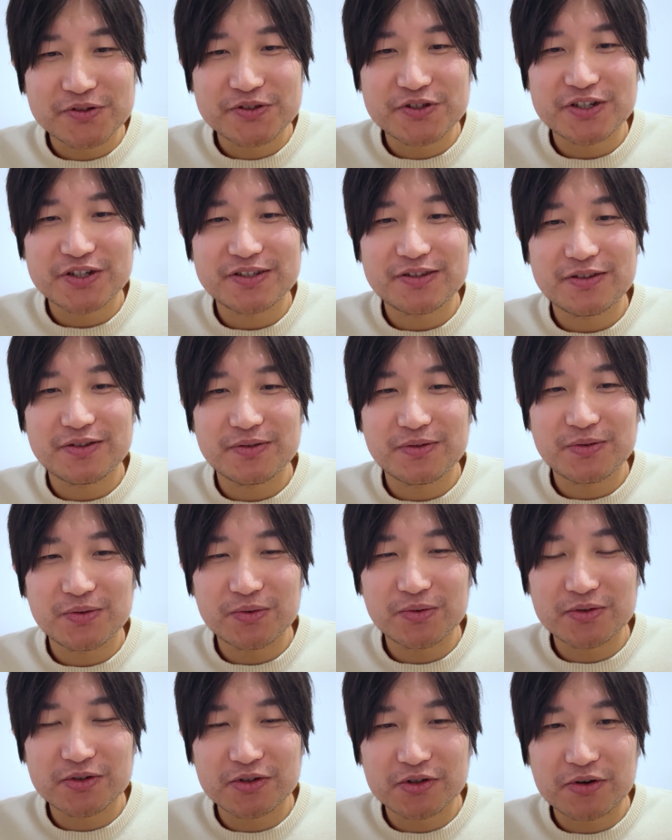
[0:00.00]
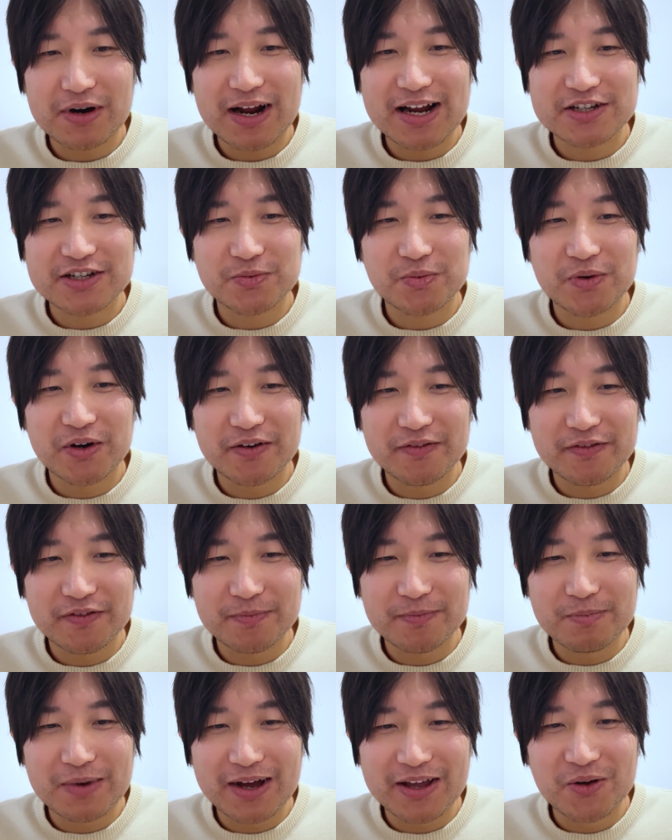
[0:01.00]
It was just to scratch one
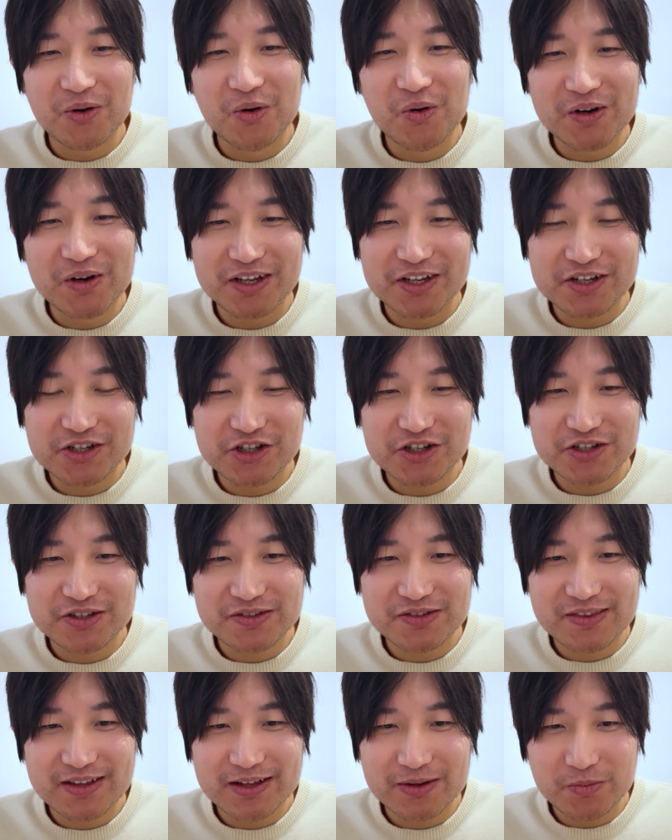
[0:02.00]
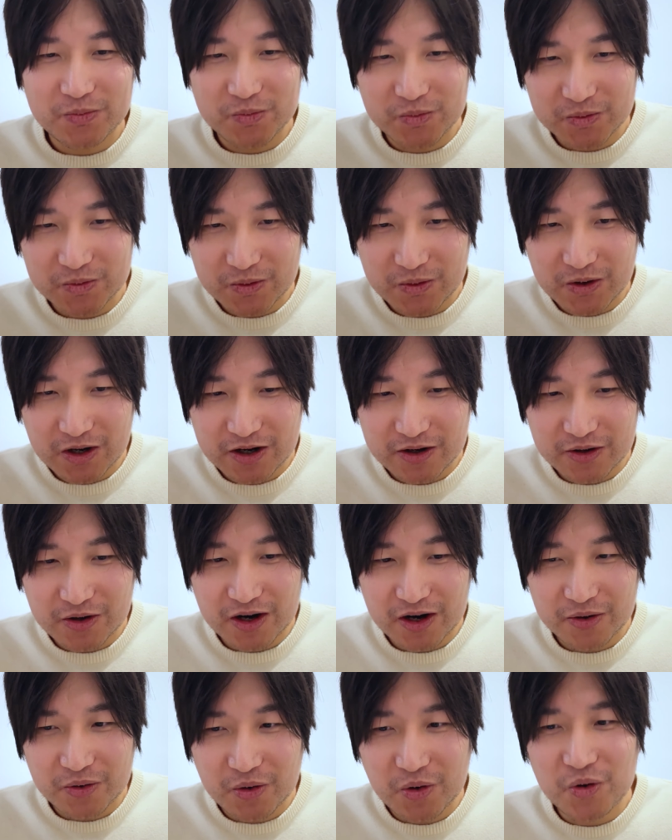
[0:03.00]
of my own itches that
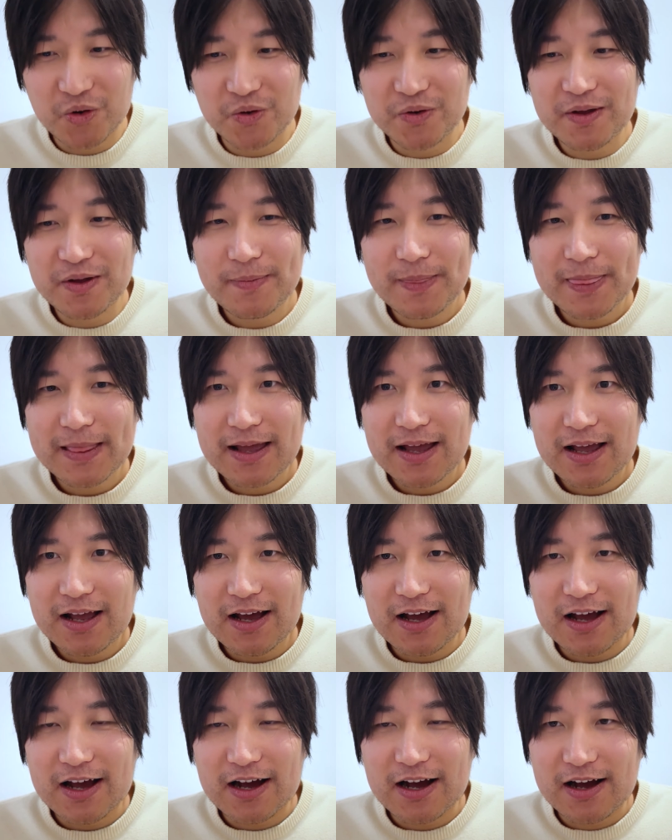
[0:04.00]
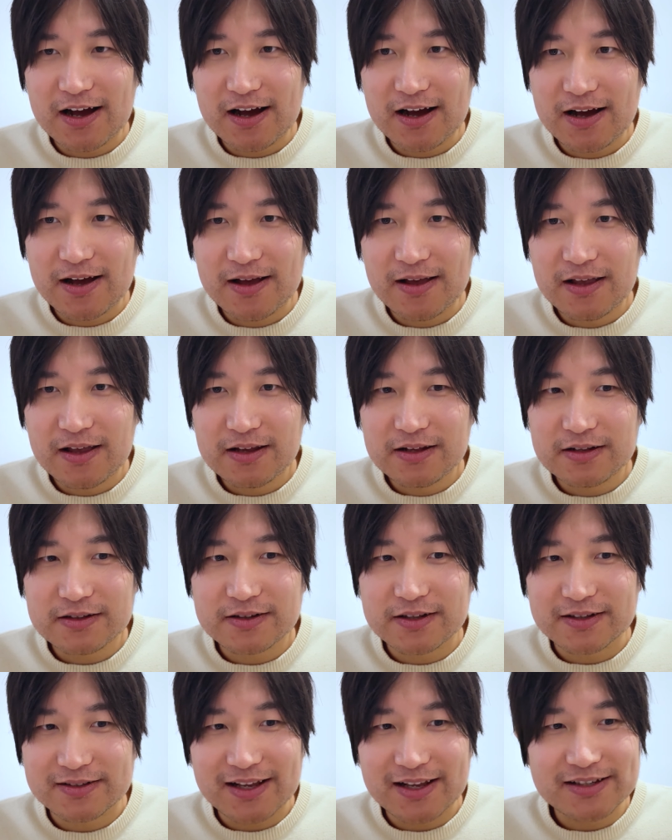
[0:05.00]
our own uh,
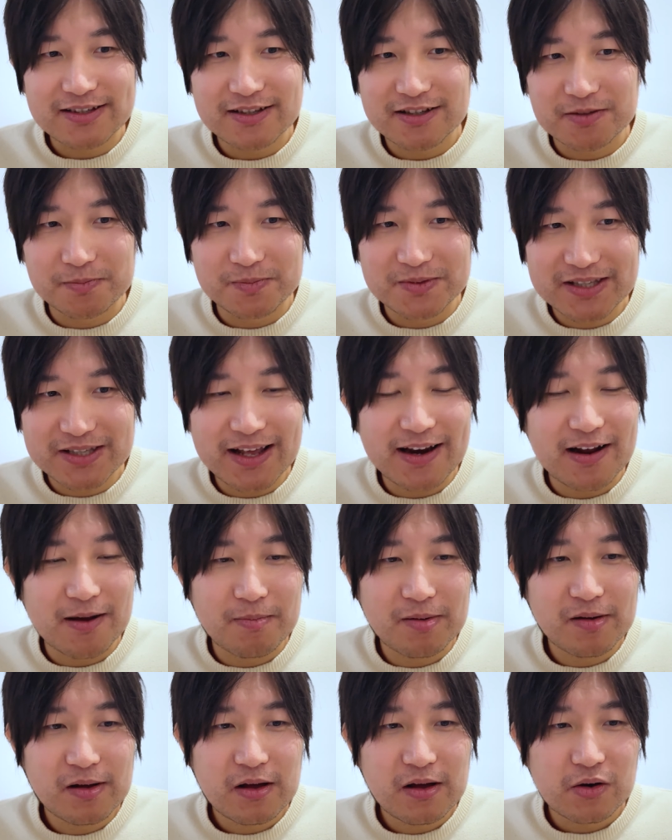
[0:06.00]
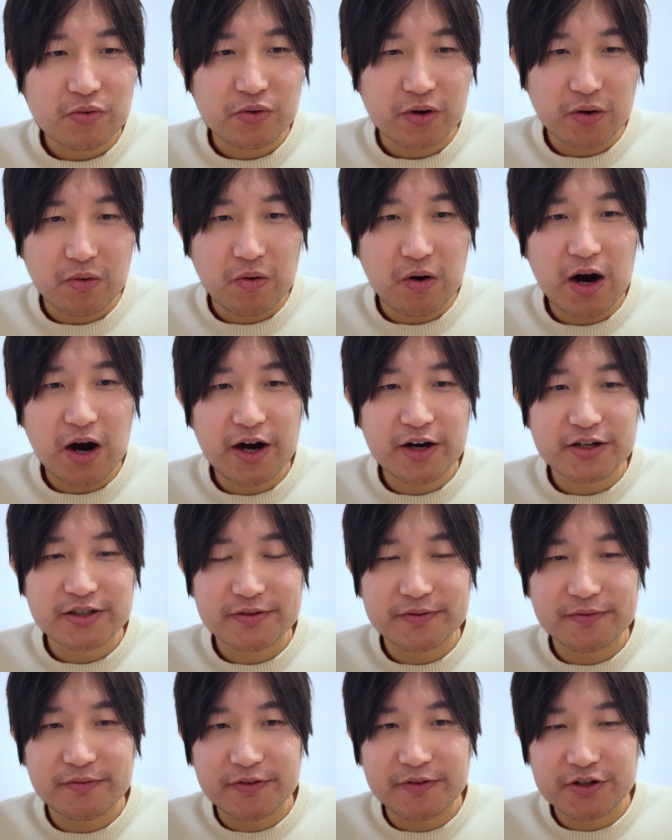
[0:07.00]
design system setup
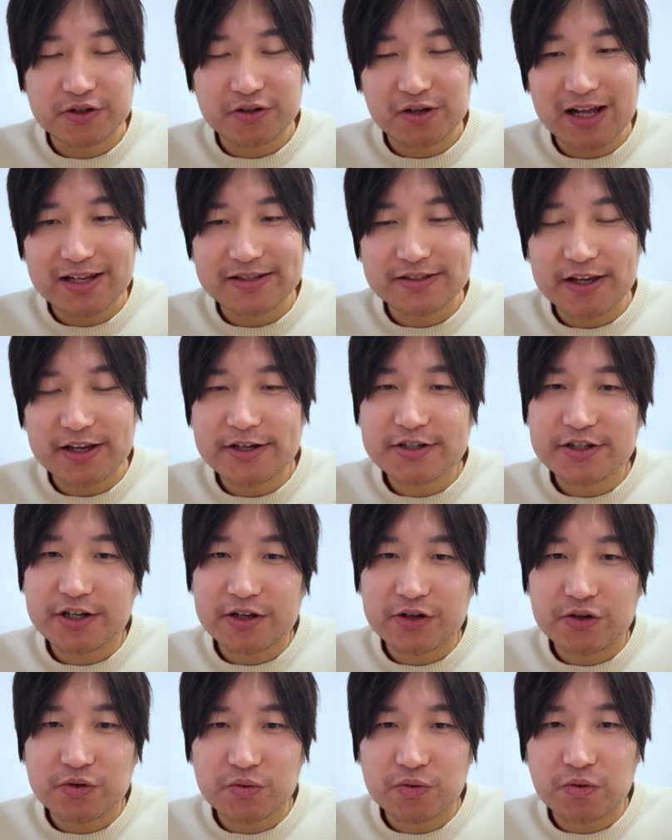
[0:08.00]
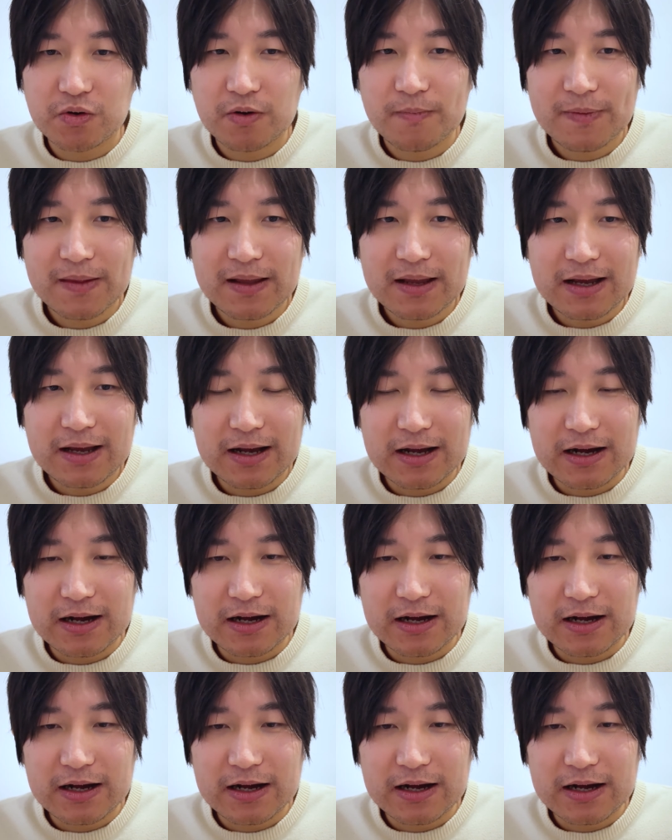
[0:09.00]
requires visualization to